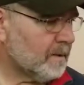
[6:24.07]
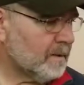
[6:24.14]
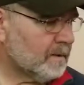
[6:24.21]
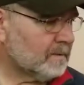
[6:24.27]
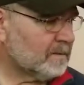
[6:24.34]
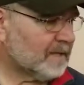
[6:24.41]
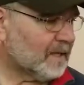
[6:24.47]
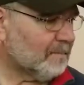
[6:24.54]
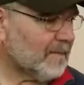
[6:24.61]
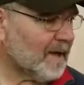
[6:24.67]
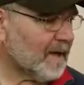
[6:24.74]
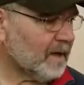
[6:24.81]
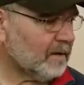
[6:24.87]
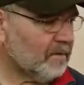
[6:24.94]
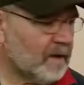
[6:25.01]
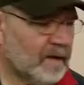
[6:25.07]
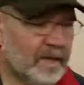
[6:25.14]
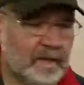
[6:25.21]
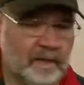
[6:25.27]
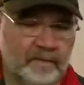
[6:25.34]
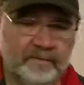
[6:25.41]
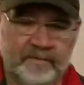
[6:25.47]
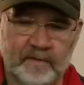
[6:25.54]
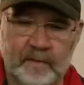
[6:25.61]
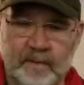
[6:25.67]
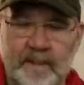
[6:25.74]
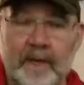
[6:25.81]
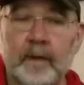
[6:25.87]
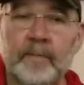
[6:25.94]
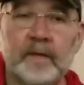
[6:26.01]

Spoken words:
digging my grave. That'd have